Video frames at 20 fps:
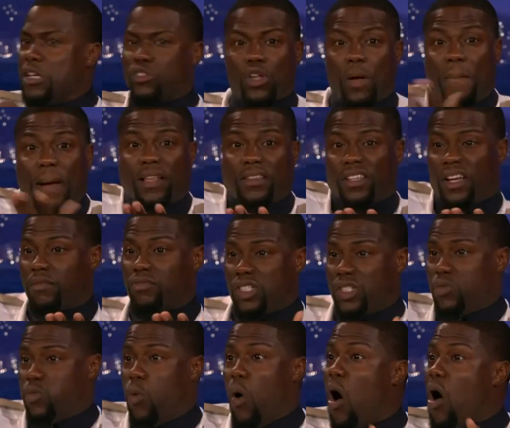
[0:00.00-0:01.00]
So I'm out there, I'm
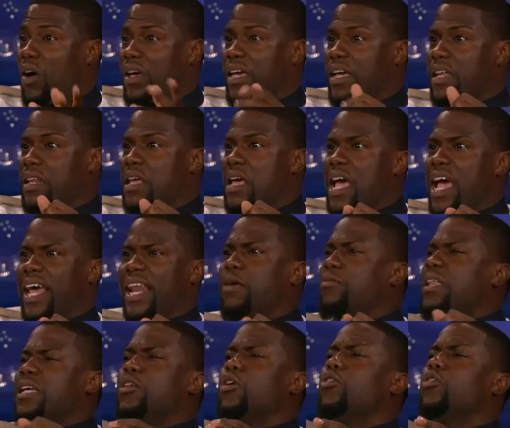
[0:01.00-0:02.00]
just walking, and they
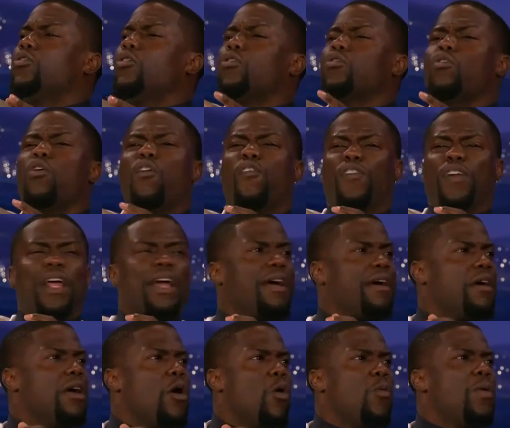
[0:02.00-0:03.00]
were like, no, don't go over there.